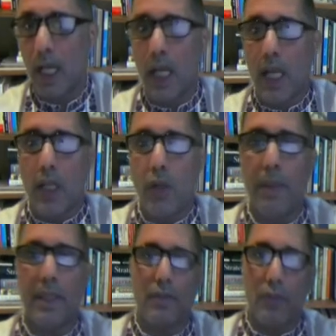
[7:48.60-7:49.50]
You know,
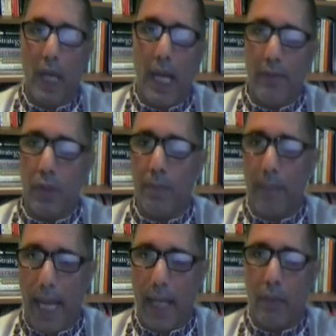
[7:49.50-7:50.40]
but if you have your
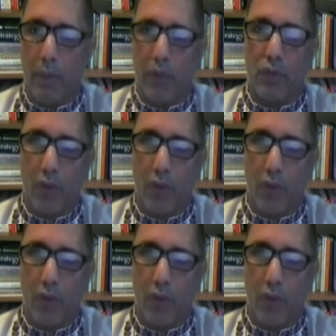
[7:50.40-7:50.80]
back with strong